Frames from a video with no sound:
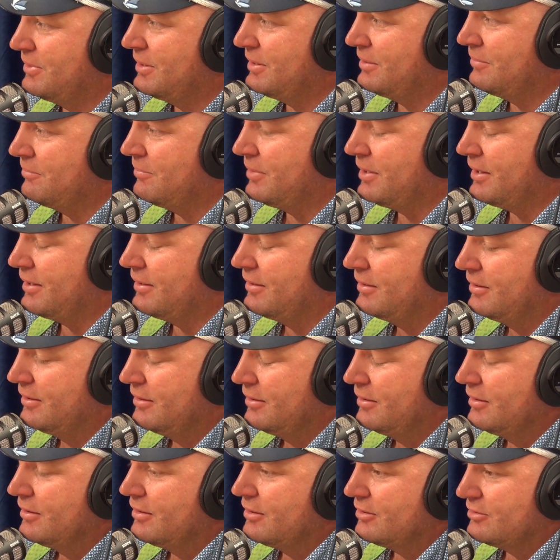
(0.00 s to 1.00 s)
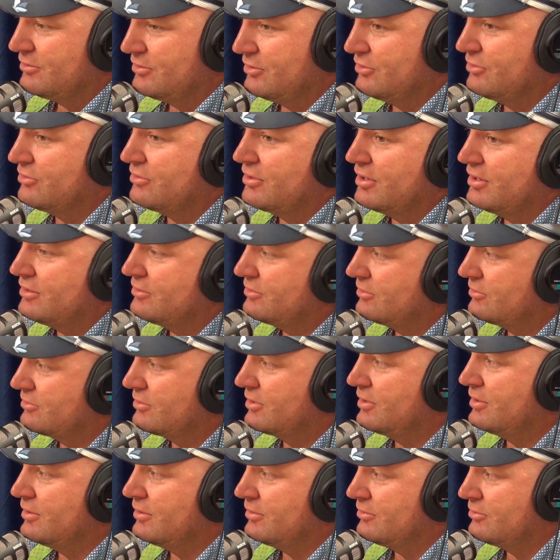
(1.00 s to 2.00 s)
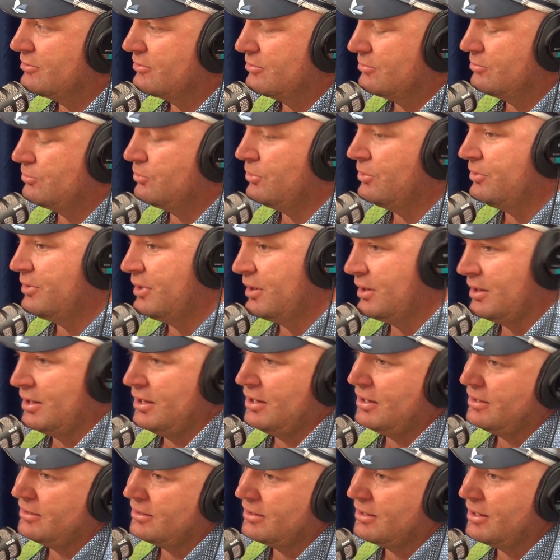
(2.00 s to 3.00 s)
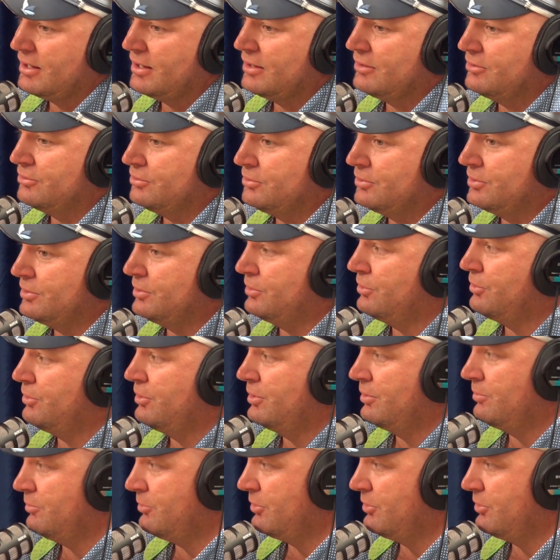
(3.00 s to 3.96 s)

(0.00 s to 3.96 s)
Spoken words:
me, but just teaches kids what they can and can't do online